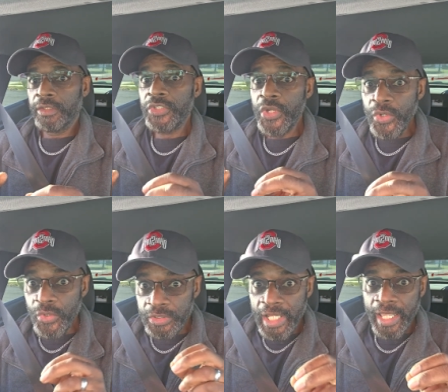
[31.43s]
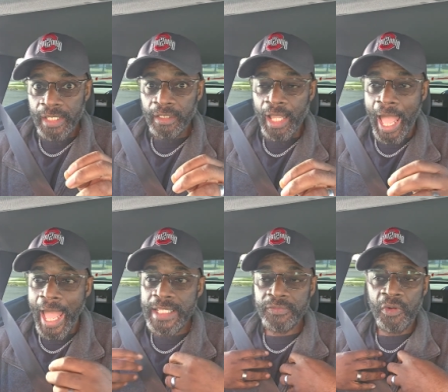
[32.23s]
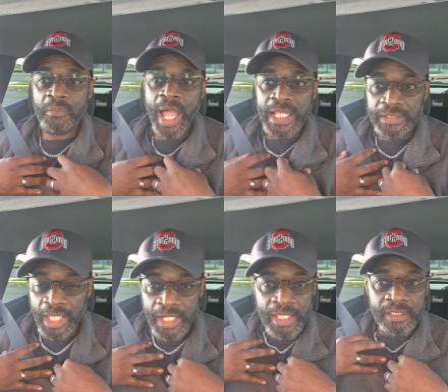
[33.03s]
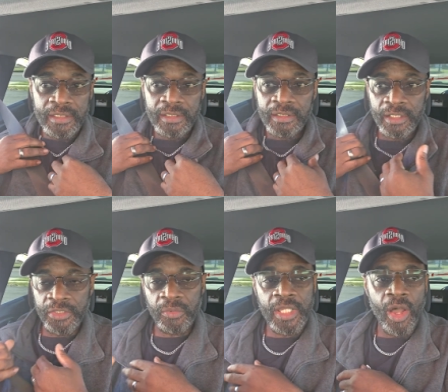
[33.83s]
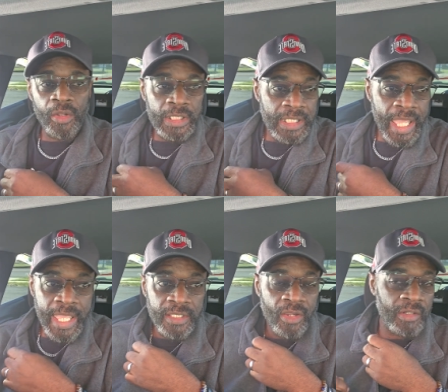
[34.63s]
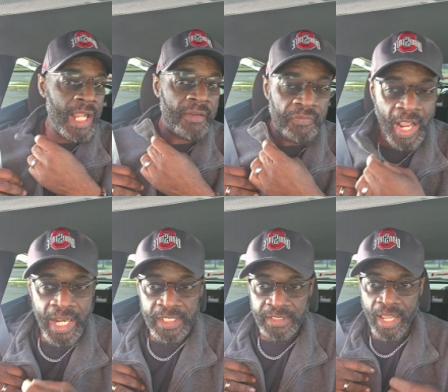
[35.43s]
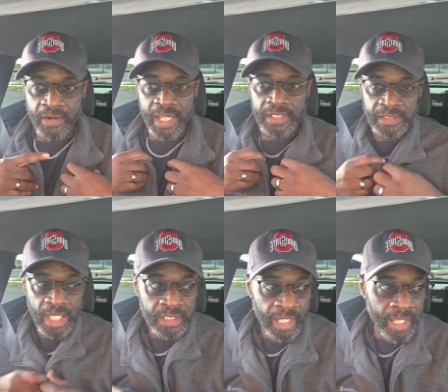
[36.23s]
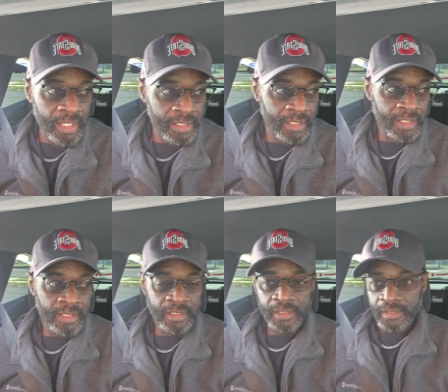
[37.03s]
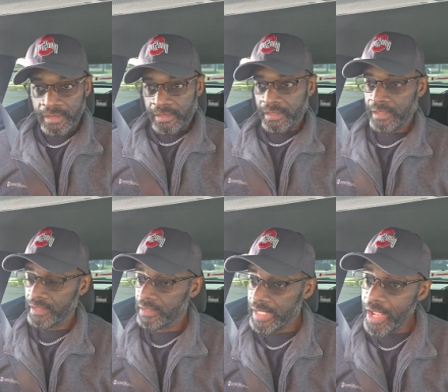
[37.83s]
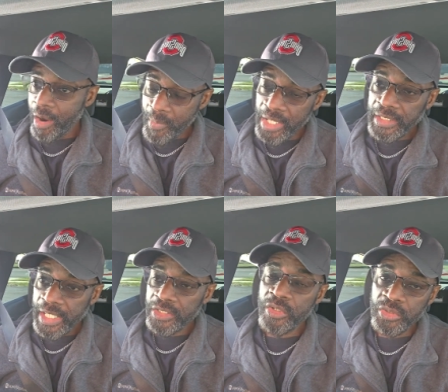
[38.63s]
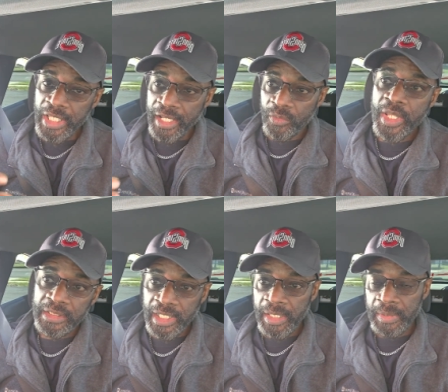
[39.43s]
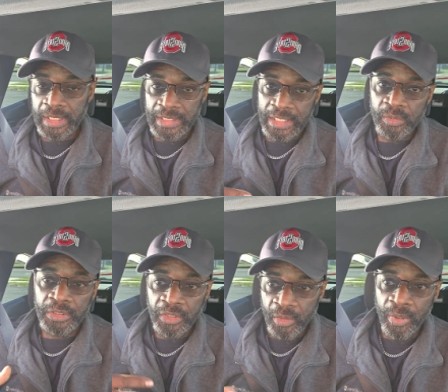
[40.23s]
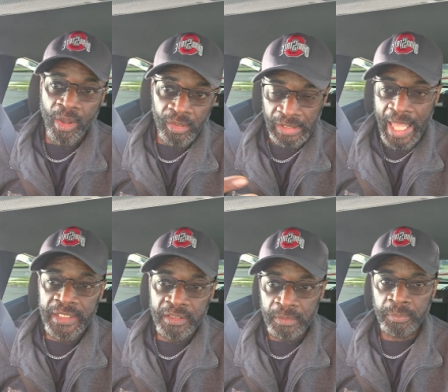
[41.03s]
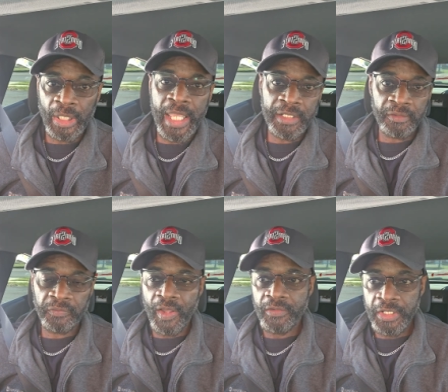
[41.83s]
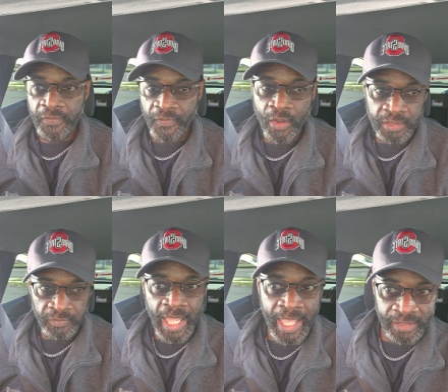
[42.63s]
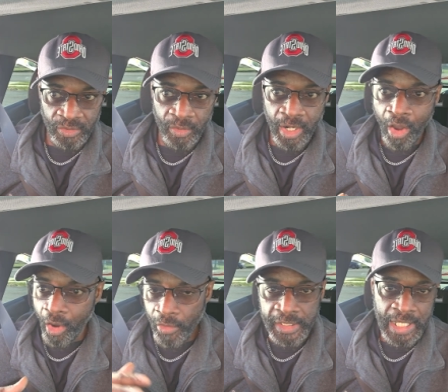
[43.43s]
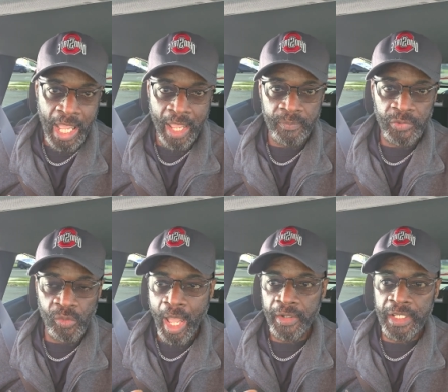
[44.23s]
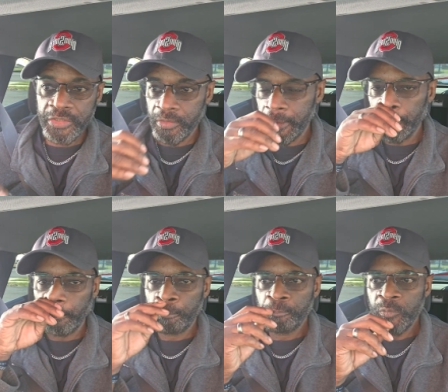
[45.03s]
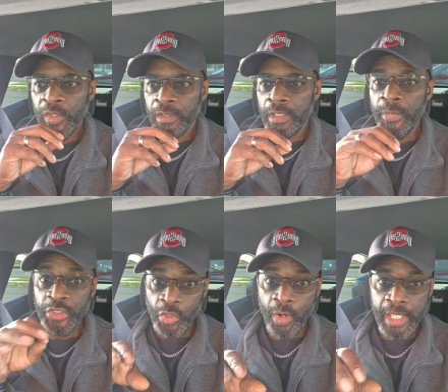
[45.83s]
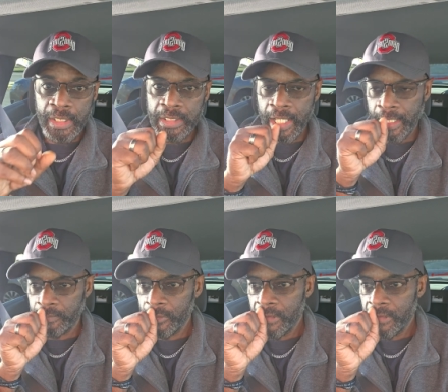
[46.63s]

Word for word: Tuesday. As for my studies, the three holy days are not Friday, Saturday, and Sunday. They are Monday, Tuesday, and Wednesday because that's what the cabal likes to plan their, their false flags on all the time throughout history, the majority of the time.